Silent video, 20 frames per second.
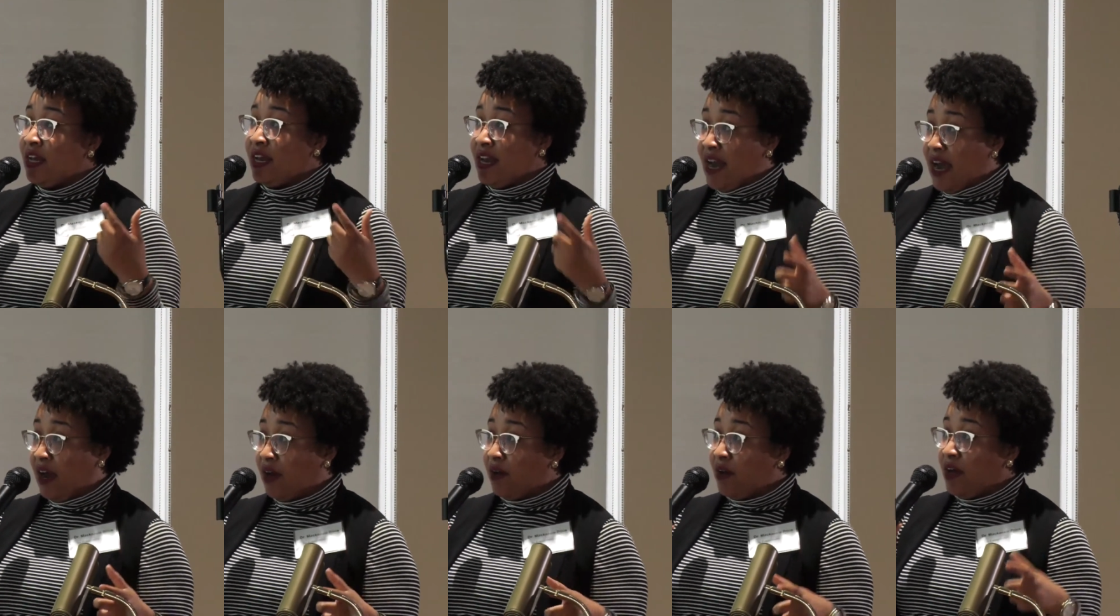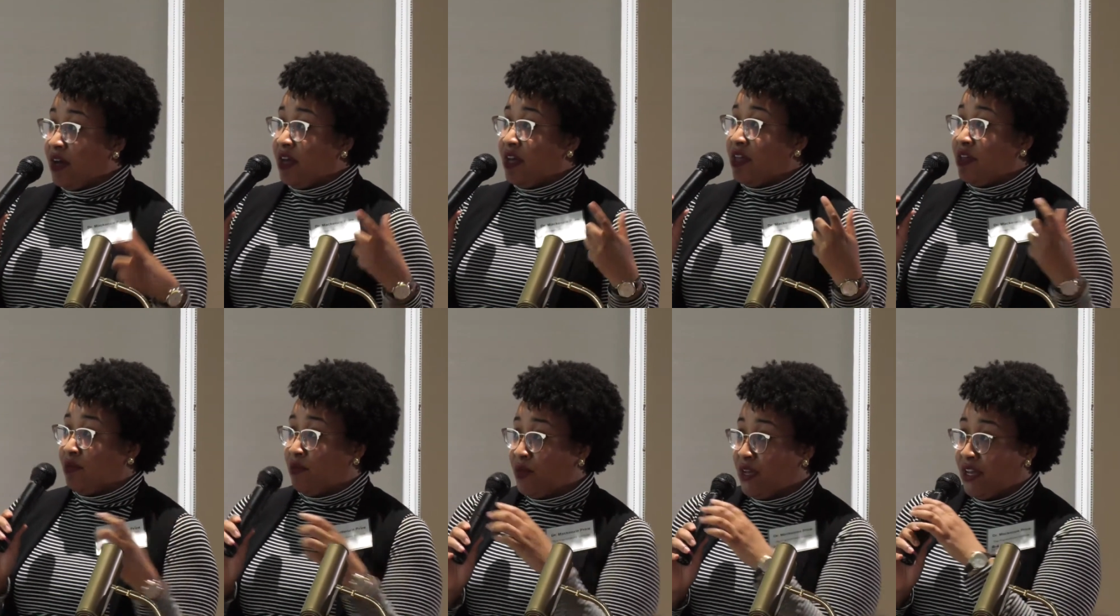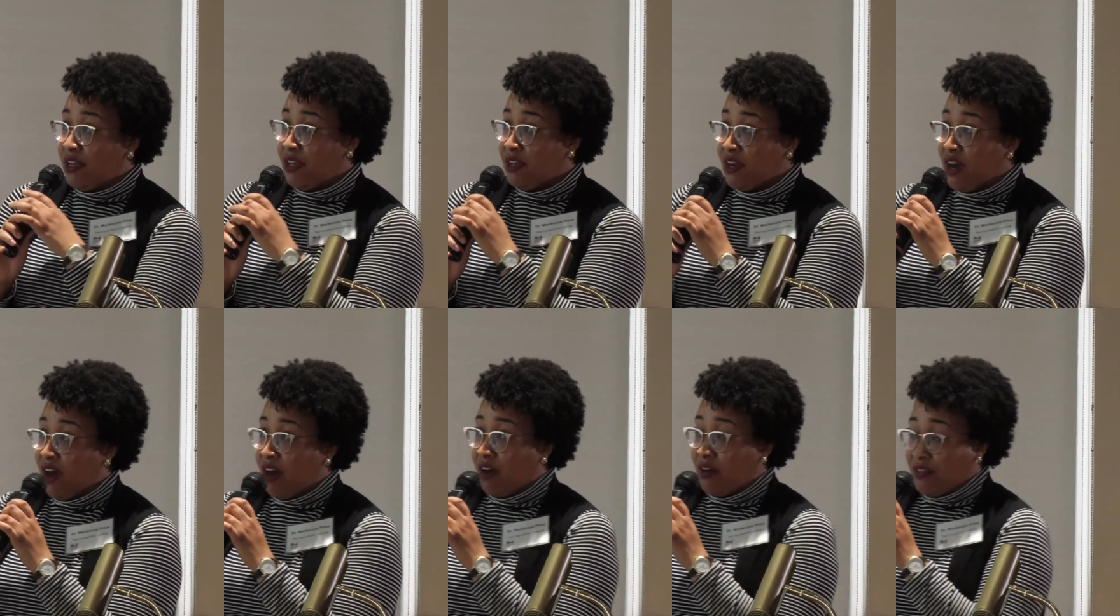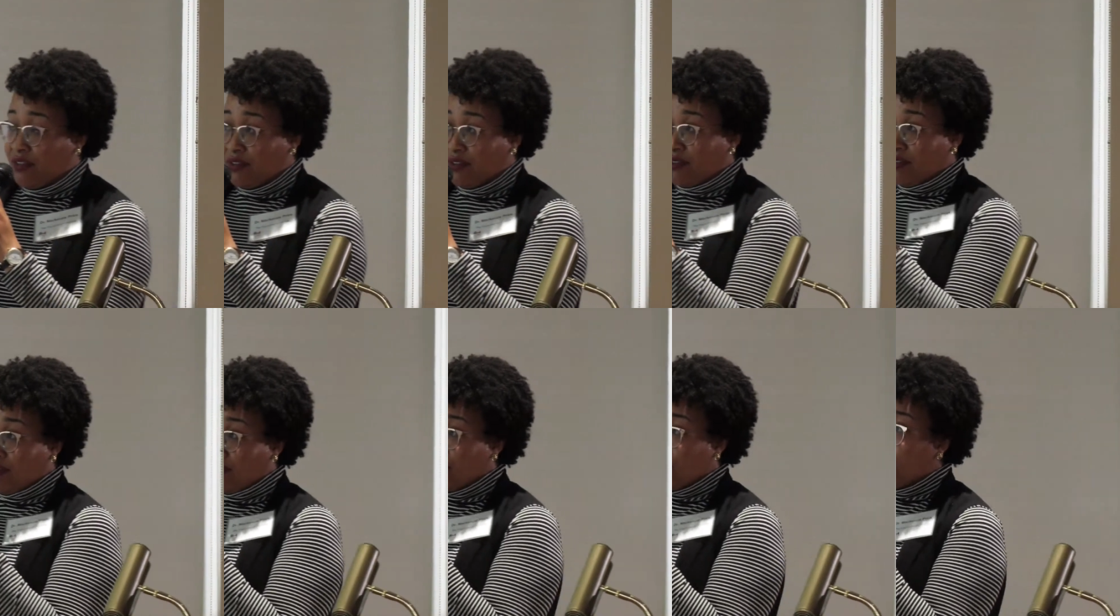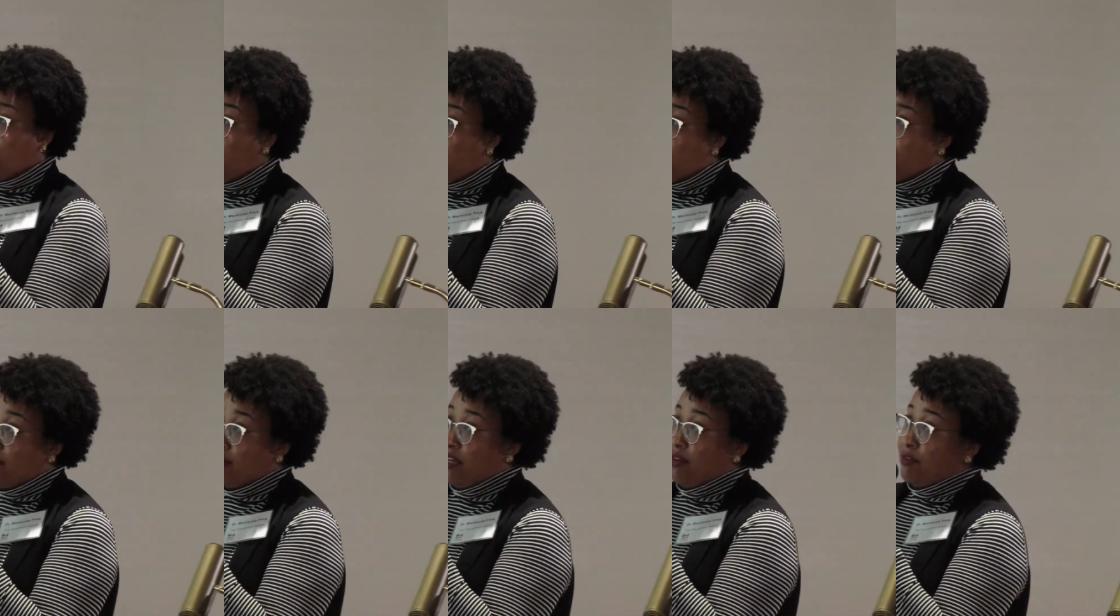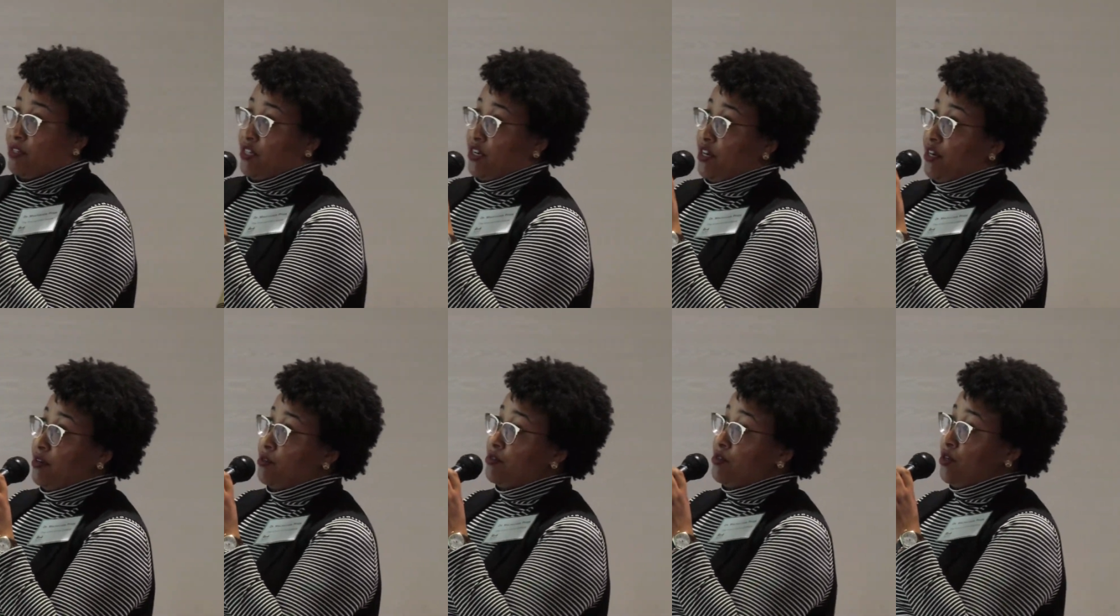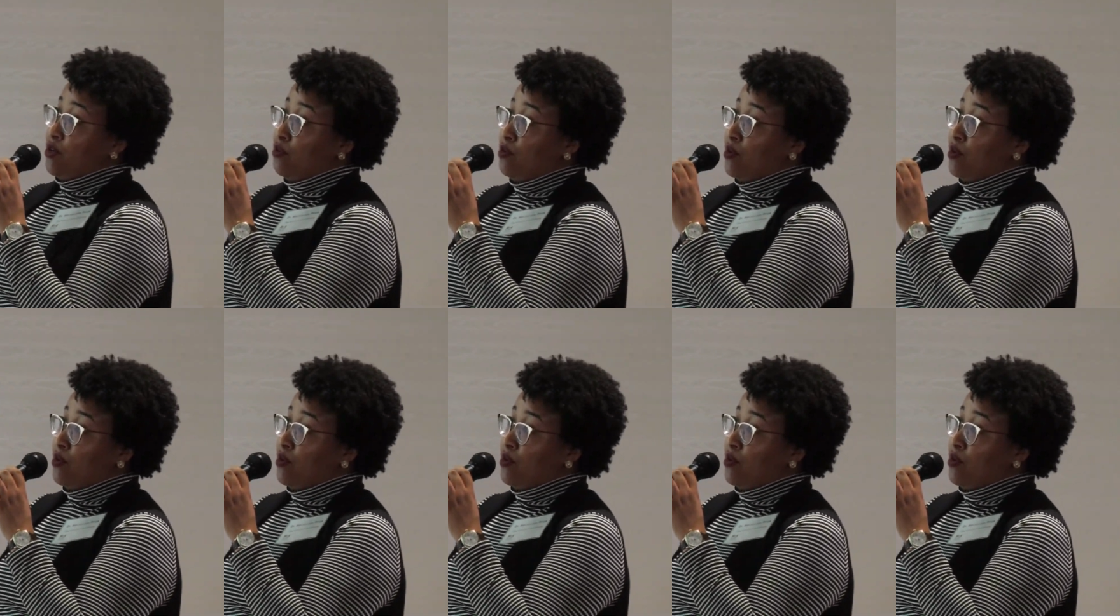Now, there's a lot of language in here. So